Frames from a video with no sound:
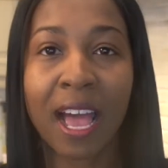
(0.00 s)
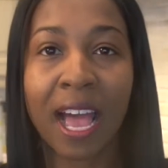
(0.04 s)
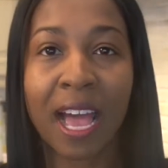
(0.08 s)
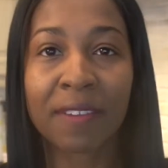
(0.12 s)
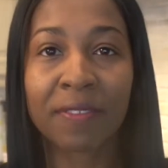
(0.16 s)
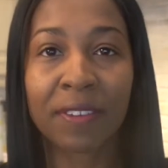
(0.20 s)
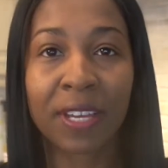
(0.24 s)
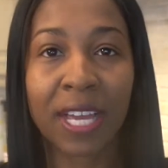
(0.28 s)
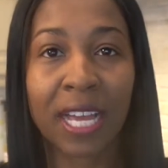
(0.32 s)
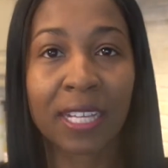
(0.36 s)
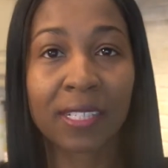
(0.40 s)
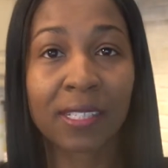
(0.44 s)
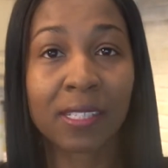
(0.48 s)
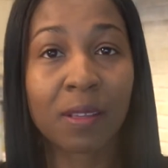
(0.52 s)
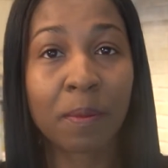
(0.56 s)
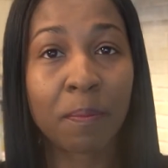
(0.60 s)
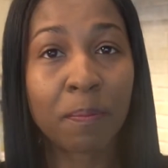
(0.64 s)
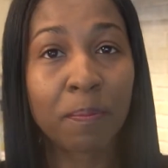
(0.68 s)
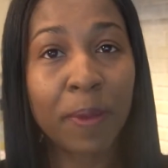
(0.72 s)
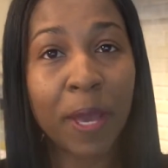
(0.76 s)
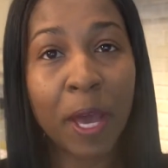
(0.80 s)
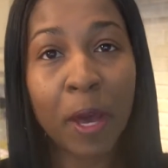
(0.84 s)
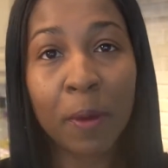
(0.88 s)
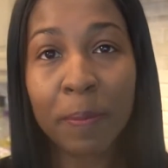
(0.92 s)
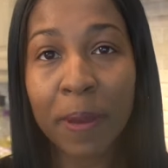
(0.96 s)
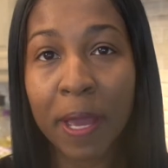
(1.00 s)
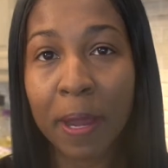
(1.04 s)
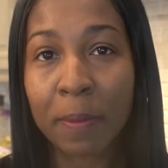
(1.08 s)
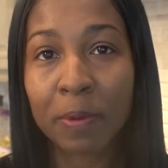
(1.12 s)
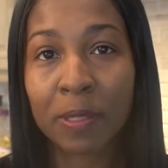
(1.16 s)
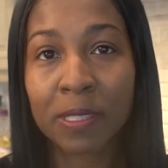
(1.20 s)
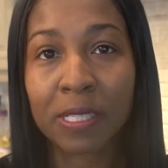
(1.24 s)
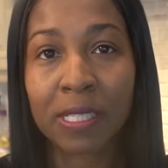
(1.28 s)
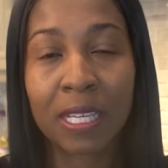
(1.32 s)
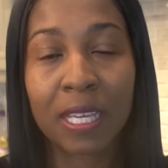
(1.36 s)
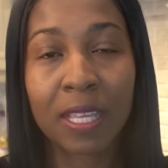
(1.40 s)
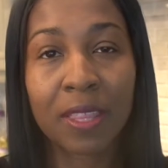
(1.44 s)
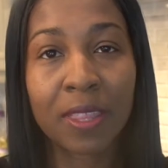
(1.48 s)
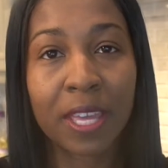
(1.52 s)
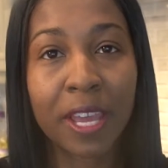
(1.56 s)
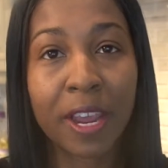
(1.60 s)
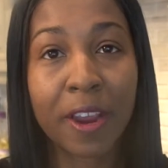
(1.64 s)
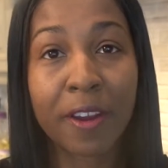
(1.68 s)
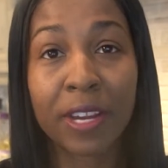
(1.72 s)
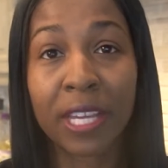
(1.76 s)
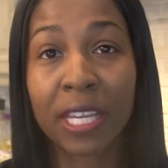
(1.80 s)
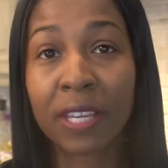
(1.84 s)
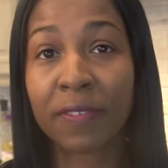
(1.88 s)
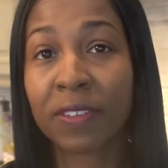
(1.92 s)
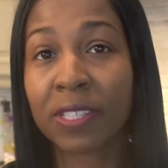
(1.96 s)
I've got some bell peppers in
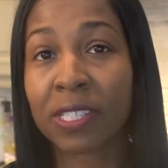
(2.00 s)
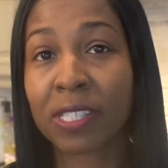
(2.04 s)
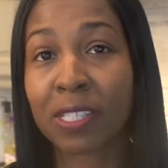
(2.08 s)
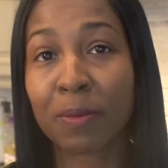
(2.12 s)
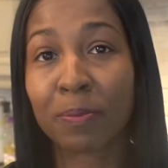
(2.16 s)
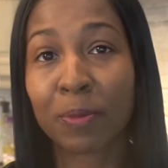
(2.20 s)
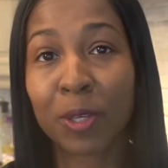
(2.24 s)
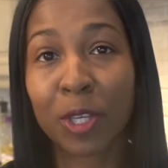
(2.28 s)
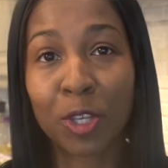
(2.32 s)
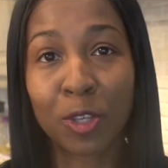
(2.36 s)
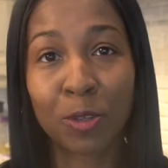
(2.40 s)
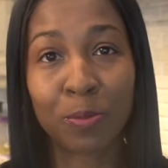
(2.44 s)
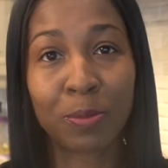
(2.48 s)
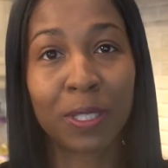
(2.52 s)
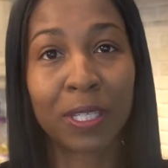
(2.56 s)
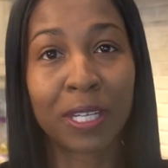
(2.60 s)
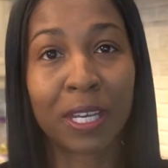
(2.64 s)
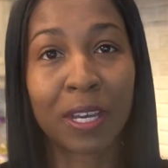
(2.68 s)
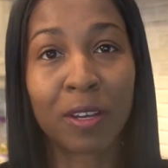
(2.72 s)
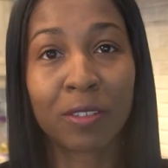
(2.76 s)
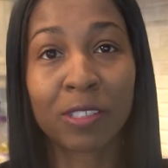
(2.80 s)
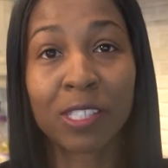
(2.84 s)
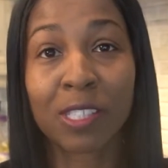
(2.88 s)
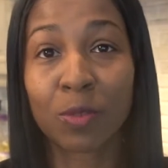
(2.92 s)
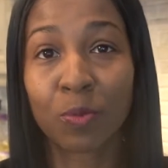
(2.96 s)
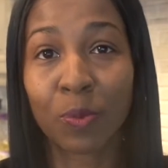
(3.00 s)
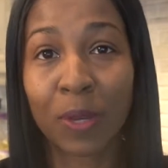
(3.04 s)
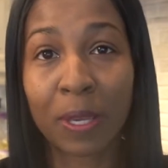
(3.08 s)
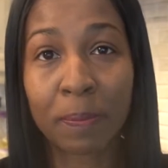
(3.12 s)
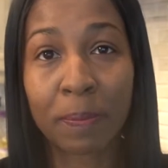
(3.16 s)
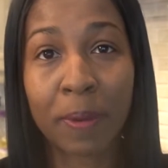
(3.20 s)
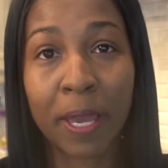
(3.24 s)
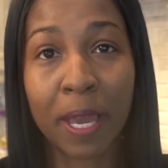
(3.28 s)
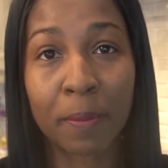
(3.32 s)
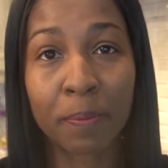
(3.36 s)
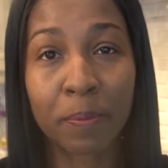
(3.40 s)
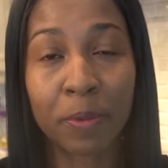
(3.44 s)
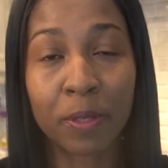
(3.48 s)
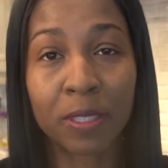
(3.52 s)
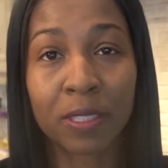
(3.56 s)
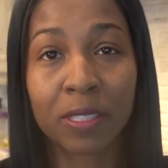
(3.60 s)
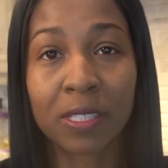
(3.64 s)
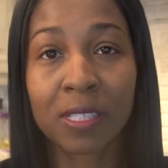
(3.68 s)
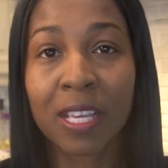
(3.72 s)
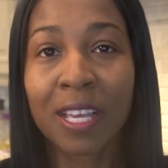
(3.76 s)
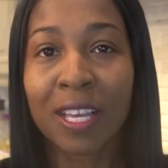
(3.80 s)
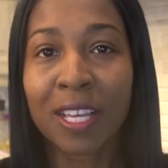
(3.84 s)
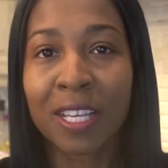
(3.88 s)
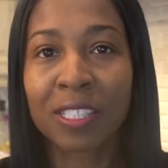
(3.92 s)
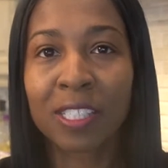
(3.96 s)
there, even some Cubanelle sweet
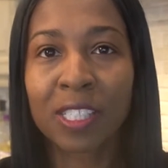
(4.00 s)
peppers.